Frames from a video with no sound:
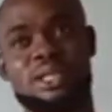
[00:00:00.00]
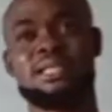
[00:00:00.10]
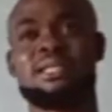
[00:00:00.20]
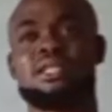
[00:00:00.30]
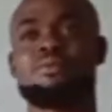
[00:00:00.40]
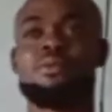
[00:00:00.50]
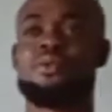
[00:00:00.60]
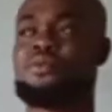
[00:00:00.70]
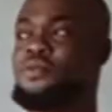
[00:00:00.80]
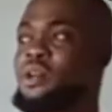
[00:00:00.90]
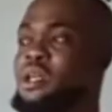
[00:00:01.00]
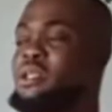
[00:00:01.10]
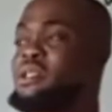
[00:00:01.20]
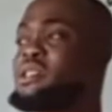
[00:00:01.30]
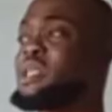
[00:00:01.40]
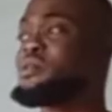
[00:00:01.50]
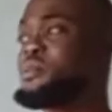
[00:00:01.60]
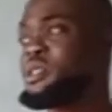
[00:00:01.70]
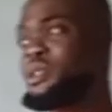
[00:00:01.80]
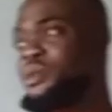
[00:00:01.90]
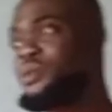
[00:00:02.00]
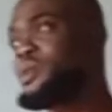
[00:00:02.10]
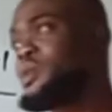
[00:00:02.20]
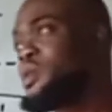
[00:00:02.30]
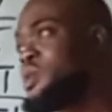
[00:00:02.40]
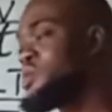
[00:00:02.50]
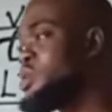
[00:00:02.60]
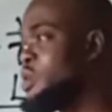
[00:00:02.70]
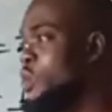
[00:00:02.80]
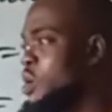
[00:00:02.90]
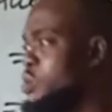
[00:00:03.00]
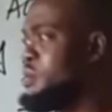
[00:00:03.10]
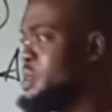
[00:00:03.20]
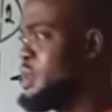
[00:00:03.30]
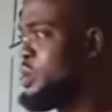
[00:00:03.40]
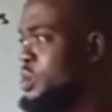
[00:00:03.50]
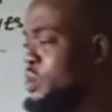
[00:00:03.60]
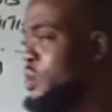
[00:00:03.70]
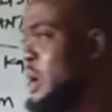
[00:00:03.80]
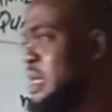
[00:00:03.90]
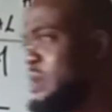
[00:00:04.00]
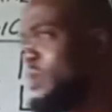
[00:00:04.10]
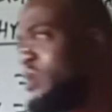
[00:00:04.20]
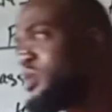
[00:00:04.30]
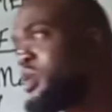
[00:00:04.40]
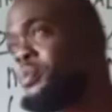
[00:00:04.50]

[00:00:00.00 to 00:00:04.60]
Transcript: distance move, distance will be 0. So the work will be 0. Why is the work